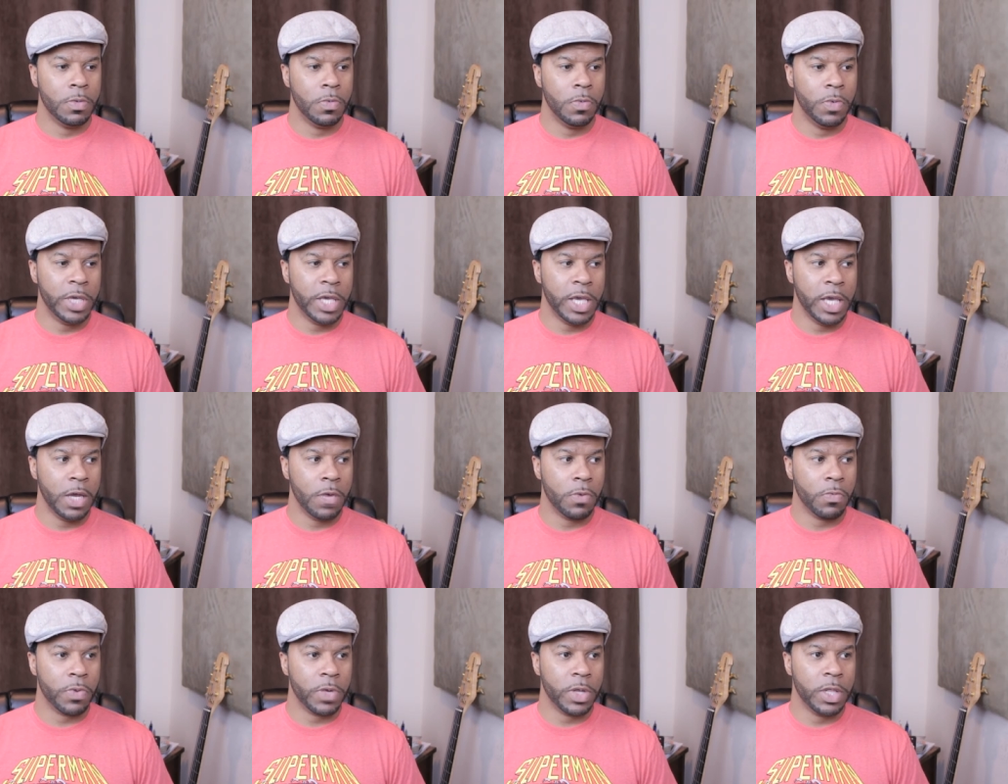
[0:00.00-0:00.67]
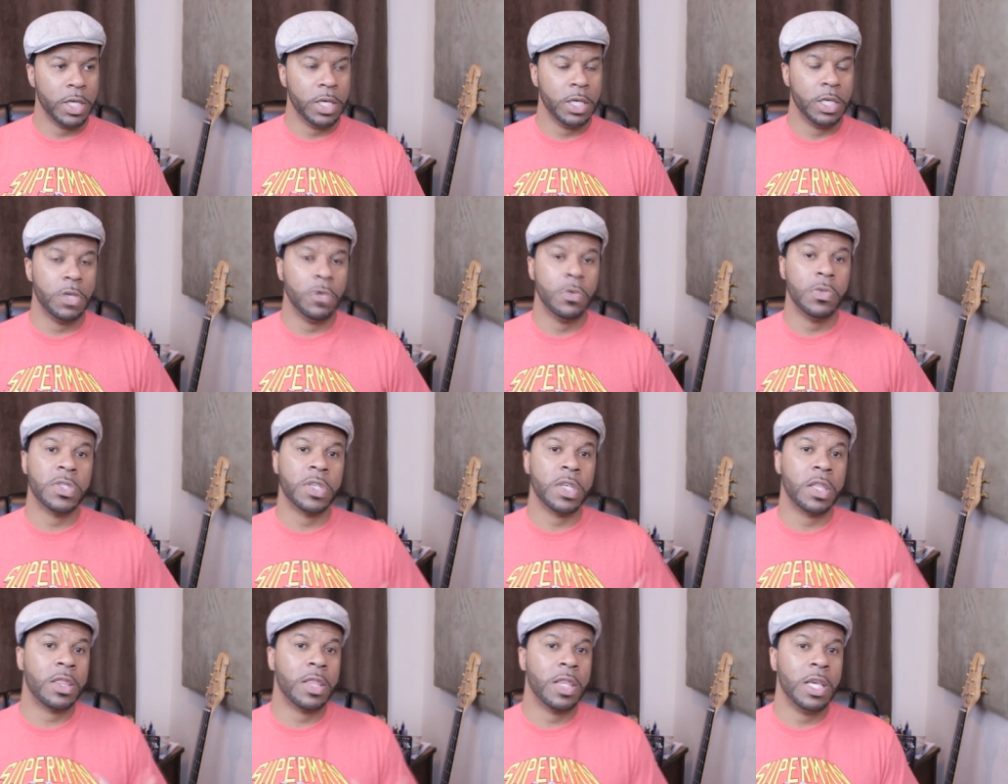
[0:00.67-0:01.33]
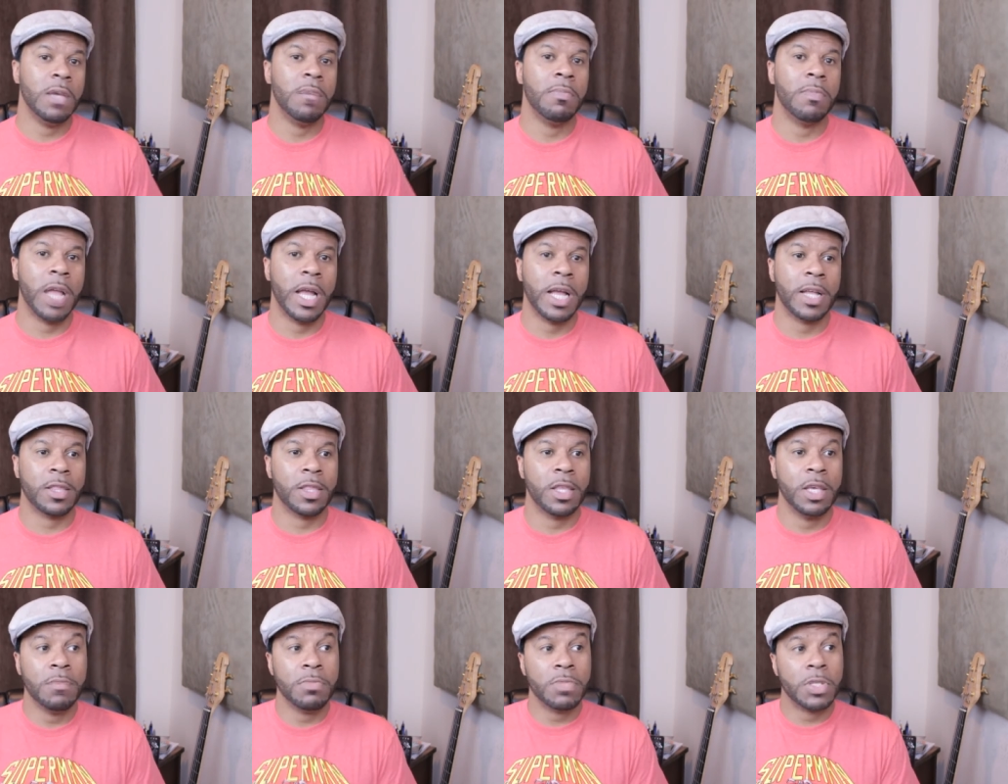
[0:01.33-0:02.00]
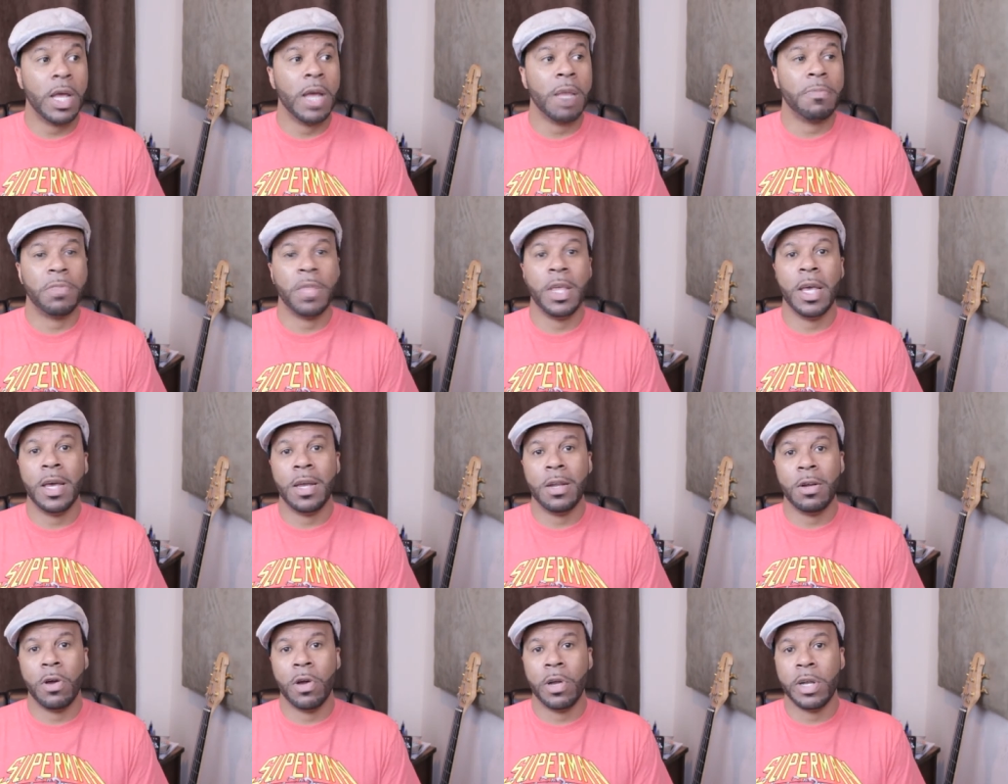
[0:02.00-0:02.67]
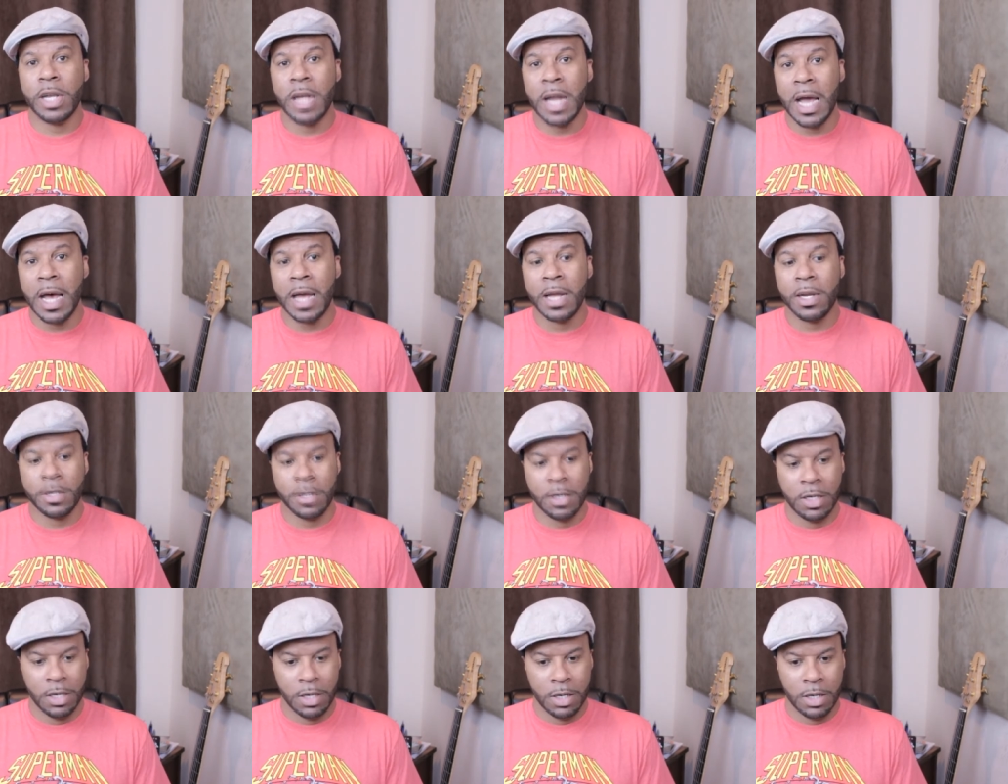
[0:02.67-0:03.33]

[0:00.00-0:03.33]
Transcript: we can't really use a theme like themes like that are not